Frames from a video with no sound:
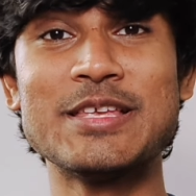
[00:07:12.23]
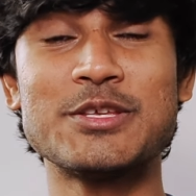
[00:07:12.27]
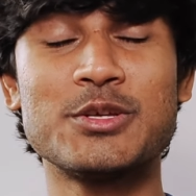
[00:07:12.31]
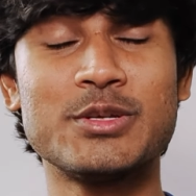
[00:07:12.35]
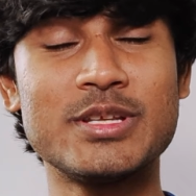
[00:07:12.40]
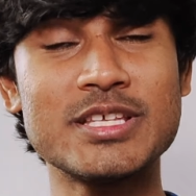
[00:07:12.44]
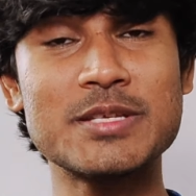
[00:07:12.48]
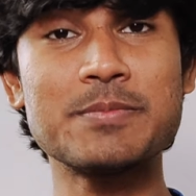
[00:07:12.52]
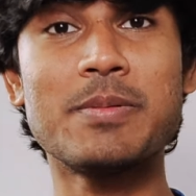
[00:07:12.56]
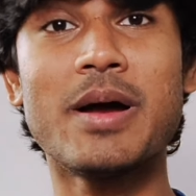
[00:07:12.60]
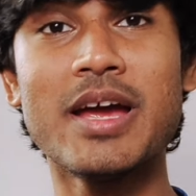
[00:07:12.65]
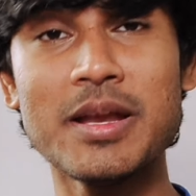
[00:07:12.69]

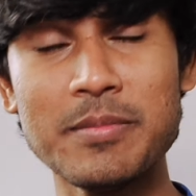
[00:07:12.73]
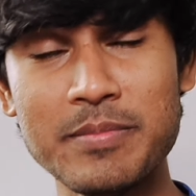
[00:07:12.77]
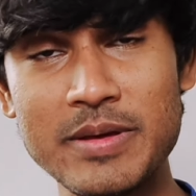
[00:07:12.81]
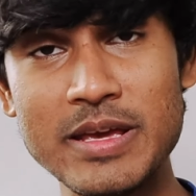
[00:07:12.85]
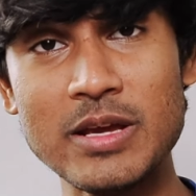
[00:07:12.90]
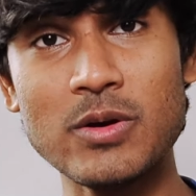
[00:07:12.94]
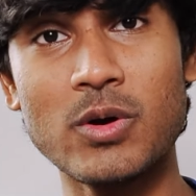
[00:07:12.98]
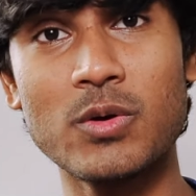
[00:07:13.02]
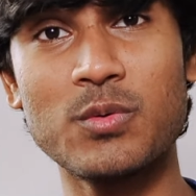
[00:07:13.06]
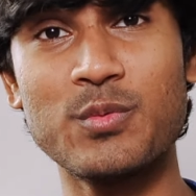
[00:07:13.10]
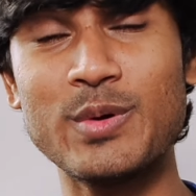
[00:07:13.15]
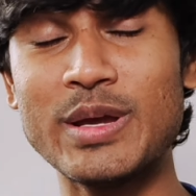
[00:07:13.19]
So despite
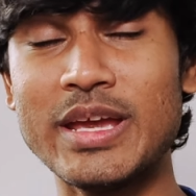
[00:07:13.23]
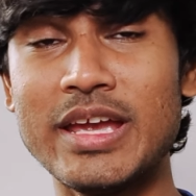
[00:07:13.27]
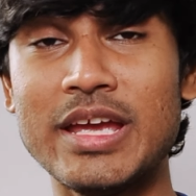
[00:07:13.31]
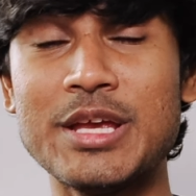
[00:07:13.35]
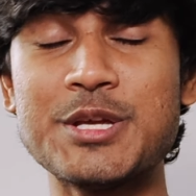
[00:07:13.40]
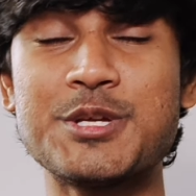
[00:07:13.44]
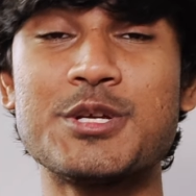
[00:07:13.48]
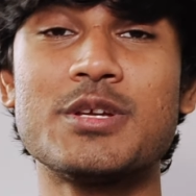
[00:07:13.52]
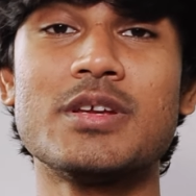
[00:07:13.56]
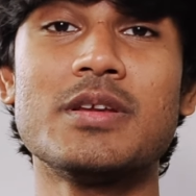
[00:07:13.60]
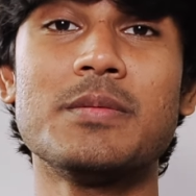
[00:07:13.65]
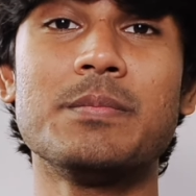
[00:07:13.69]
being on
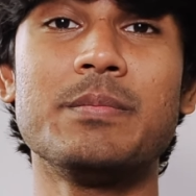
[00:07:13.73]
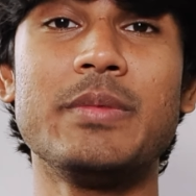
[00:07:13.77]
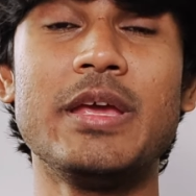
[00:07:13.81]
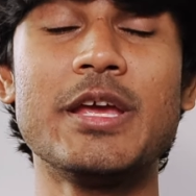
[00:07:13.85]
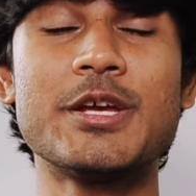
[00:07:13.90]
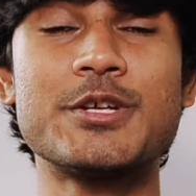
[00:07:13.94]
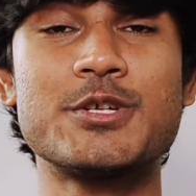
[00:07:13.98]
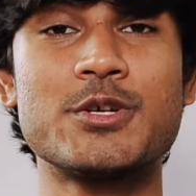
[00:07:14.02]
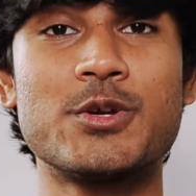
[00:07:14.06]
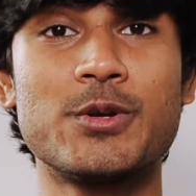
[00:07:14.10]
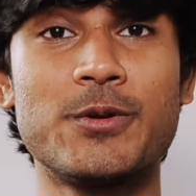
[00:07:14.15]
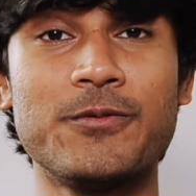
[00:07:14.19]
vacation,
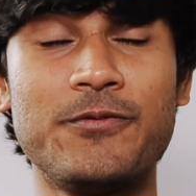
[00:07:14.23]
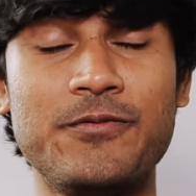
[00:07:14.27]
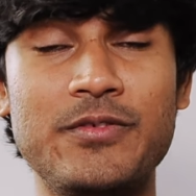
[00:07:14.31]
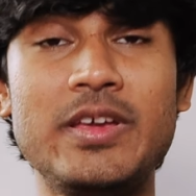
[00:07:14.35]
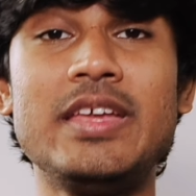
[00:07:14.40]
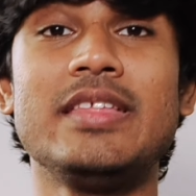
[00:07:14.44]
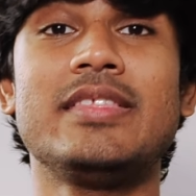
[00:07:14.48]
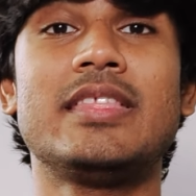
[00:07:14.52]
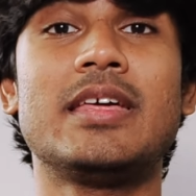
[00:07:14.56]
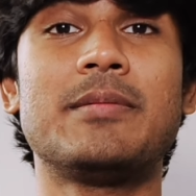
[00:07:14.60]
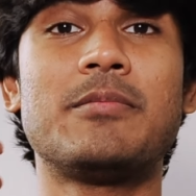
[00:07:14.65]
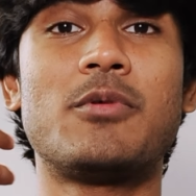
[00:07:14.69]
make sure to
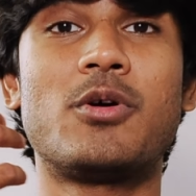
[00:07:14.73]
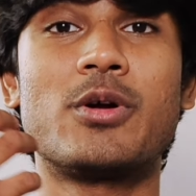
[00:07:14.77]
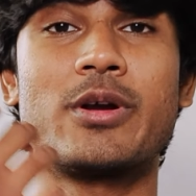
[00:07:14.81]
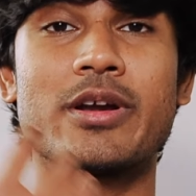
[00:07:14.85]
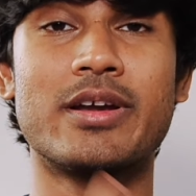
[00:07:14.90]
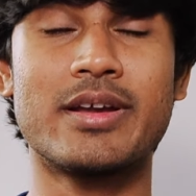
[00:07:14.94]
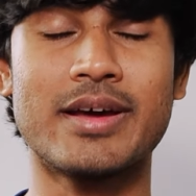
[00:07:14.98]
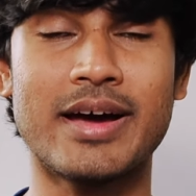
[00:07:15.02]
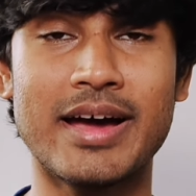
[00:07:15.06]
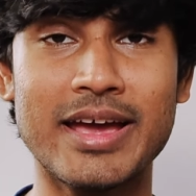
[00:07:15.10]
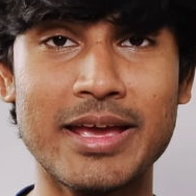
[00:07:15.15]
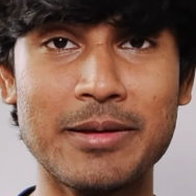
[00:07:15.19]
feed them
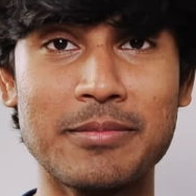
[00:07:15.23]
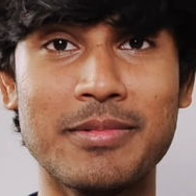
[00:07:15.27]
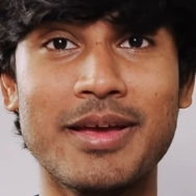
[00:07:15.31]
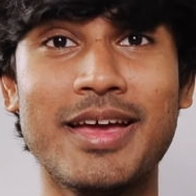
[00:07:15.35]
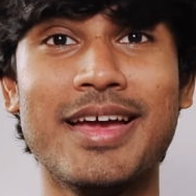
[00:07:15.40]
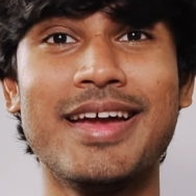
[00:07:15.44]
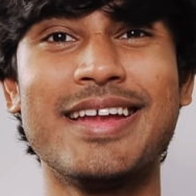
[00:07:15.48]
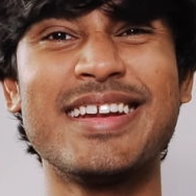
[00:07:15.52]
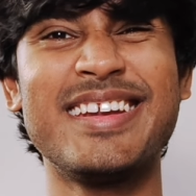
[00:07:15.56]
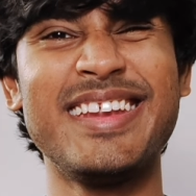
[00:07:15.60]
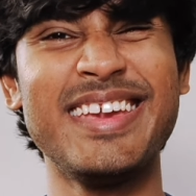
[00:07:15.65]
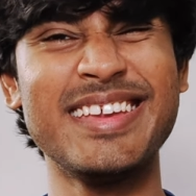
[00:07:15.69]
on
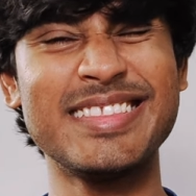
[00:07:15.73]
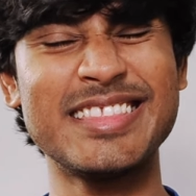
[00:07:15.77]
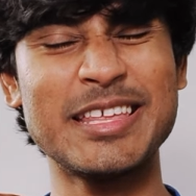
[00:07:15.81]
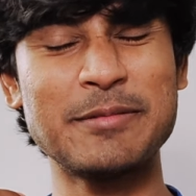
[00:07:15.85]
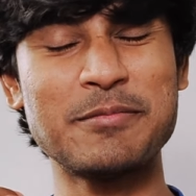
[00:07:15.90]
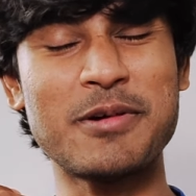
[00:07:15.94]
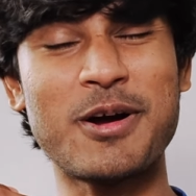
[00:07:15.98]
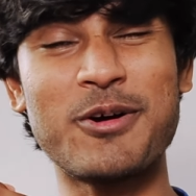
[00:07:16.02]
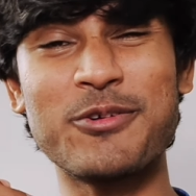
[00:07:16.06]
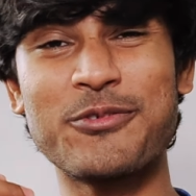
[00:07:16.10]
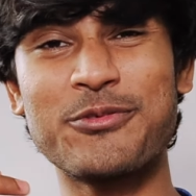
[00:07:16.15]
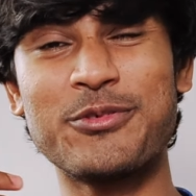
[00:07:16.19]
time, take
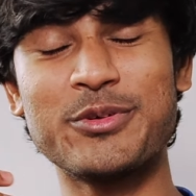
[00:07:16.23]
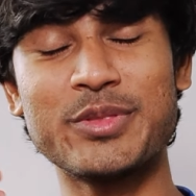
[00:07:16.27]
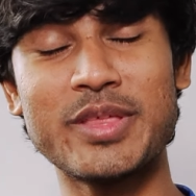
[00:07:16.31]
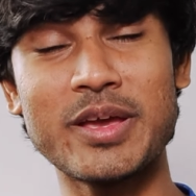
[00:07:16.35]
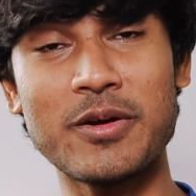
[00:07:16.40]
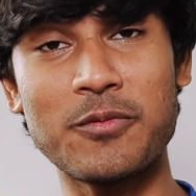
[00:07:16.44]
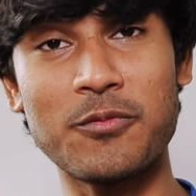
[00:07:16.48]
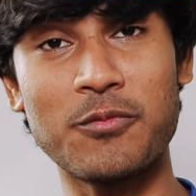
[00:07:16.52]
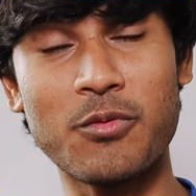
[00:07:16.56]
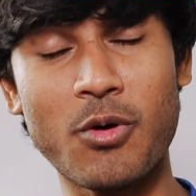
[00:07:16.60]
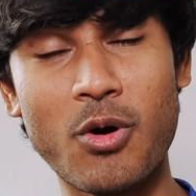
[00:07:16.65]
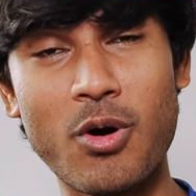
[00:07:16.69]
them out for
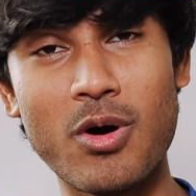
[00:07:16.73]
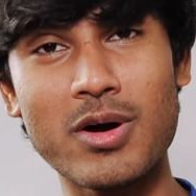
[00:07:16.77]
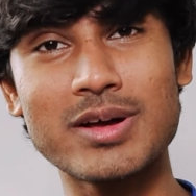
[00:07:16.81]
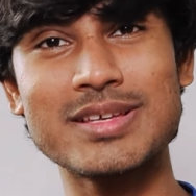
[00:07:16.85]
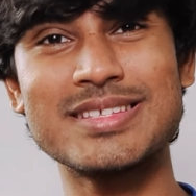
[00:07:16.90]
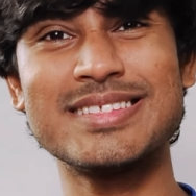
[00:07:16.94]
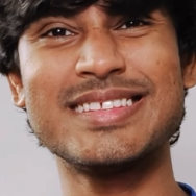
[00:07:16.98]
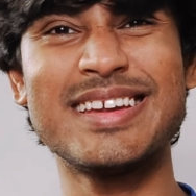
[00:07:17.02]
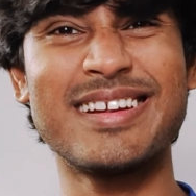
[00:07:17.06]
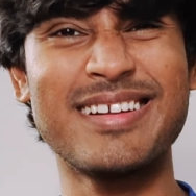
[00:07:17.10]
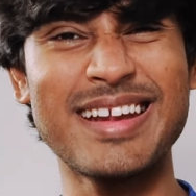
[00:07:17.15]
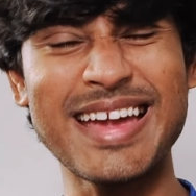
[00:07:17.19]
their
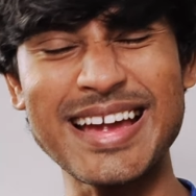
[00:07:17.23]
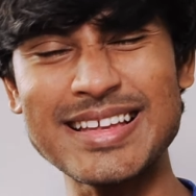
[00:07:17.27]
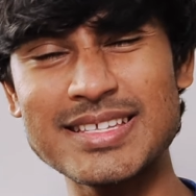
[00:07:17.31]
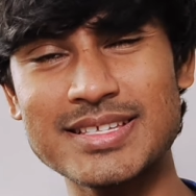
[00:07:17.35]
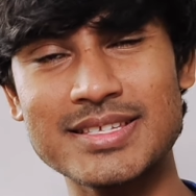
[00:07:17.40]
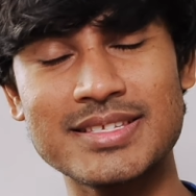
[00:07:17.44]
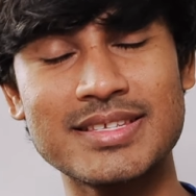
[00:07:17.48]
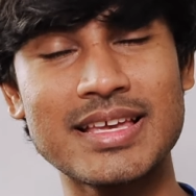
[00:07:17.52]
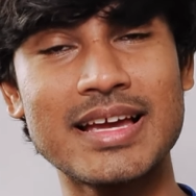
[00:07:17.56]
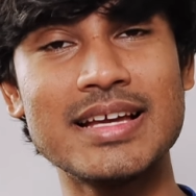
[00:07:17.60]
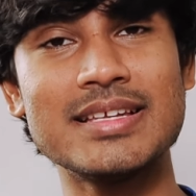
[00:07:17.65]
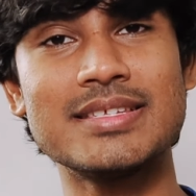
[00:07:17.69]
walks, their
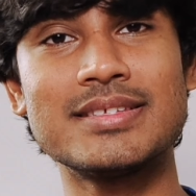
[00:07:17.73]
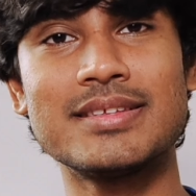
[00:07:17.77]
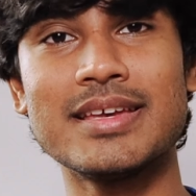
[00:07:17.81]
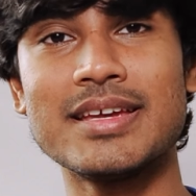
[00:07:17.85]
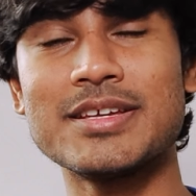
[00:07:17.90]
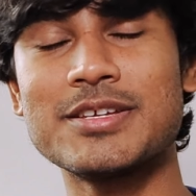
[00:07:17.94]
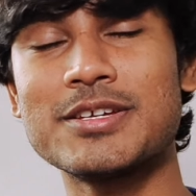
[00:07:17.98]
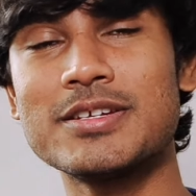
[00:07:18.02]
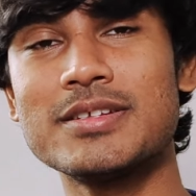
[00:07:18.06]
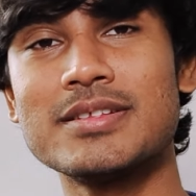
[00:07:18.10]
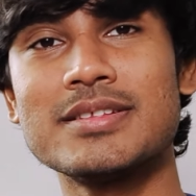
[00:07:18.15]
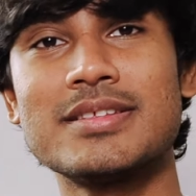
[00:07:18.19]
exercise
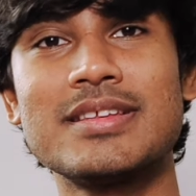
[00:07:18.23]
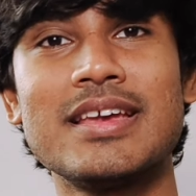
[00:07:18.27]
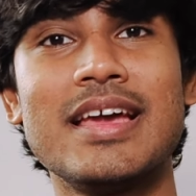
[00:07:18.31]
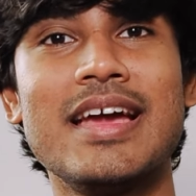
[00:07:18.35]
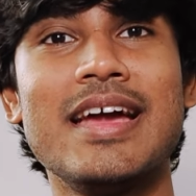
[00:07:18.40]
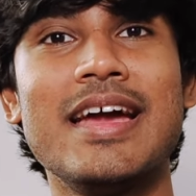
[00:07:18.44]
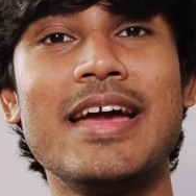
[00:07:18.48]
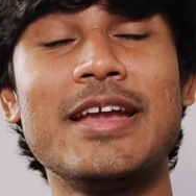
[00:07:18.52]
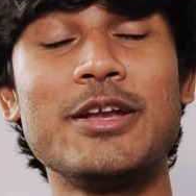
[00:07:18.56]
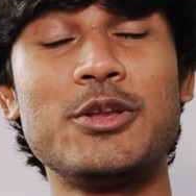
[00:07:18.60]
sessions,